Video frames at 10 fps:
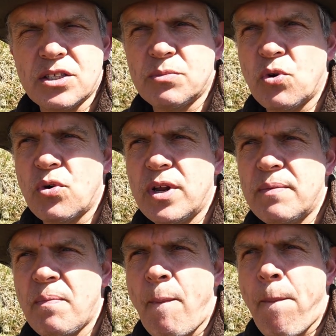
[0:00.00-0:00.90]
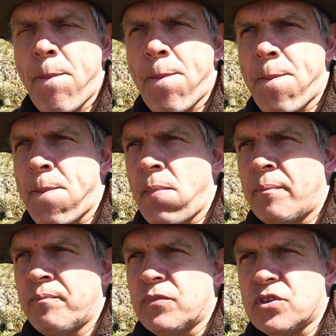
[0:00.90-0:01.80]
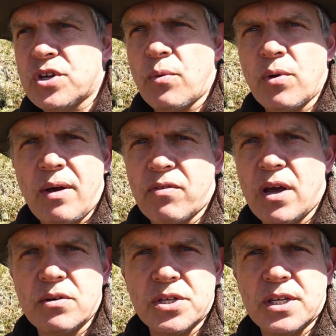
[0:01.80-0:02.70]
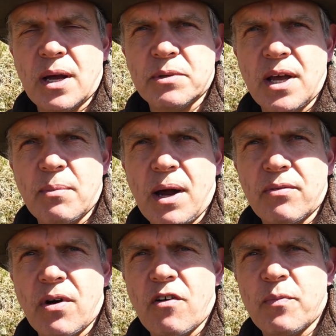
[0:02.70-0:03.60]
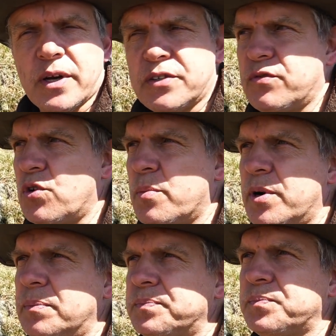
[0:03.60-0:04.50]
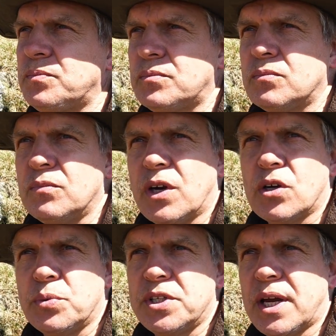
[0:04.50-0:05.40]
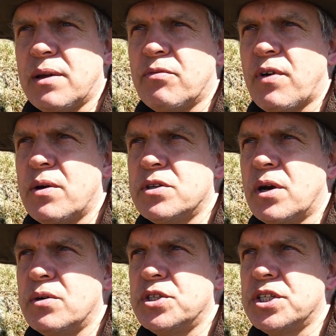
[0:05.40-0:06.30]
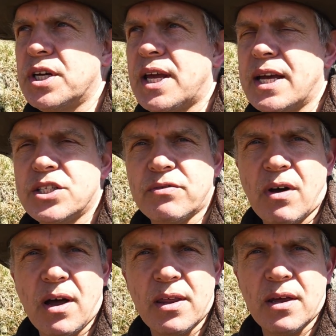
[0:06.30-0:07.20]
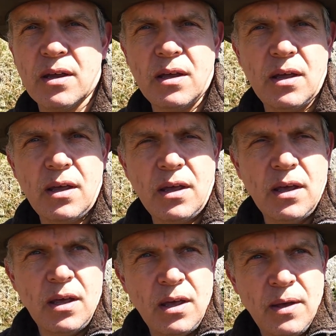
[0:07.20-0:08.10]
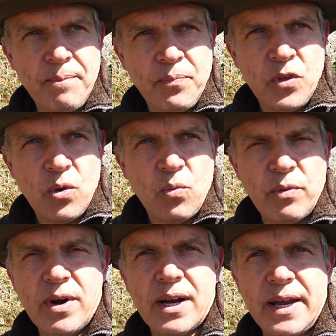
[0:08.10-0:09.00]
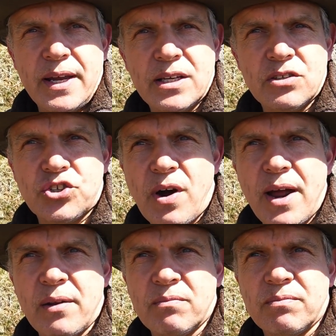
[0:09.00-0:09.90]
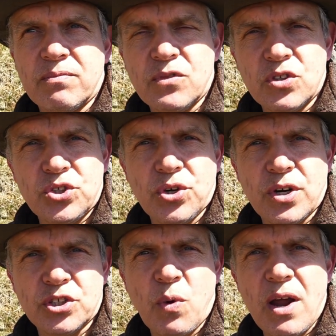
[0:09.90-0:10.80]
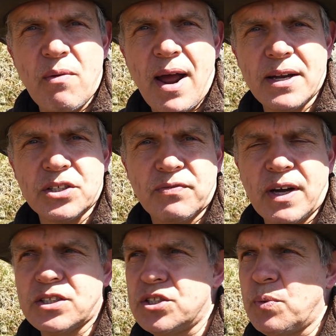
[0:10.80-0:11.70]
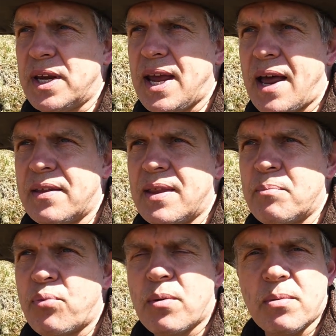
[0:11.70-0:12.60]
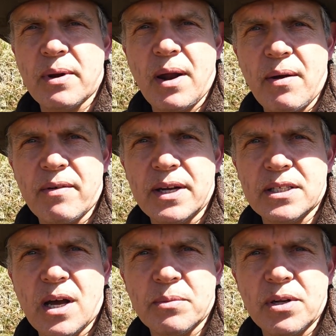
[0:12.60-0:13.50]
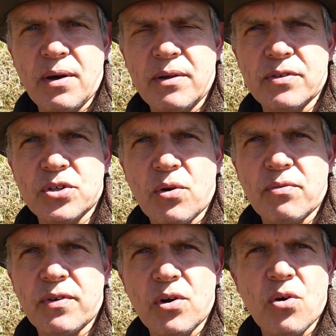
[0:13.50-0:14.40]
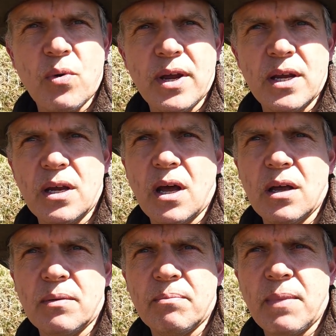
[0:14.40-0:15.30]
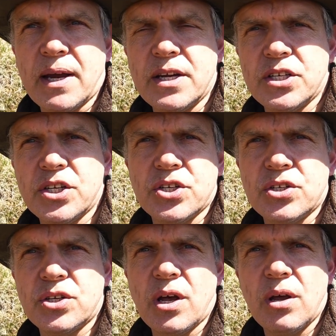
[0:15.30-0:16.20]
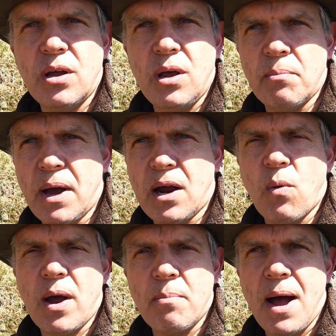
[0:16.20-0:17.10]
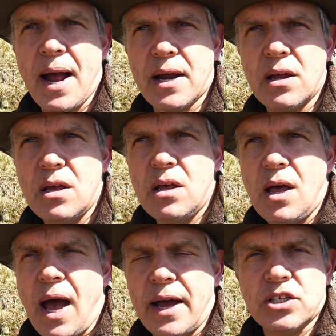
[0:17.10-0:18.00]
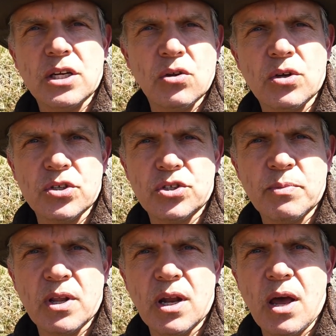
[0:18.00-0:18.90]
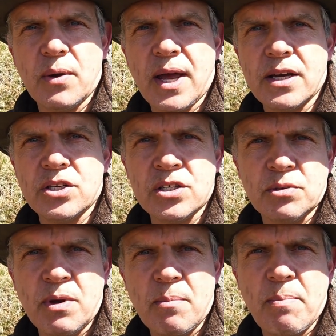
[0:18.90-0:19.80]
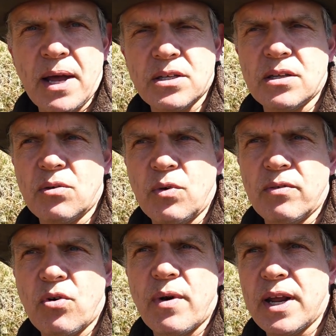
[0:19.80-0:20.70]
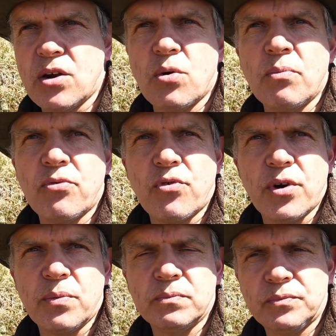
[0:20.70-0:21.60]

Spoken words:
this morning. So we'd have loads of time to get back for 4:30, but because we're taking photos, it's a case of either we really try and chuck us way around as fast as we can and then probably don't have any time to do any photography, or we make a decision to make our way back, actually look at some of the locations a bit better that we've already come through.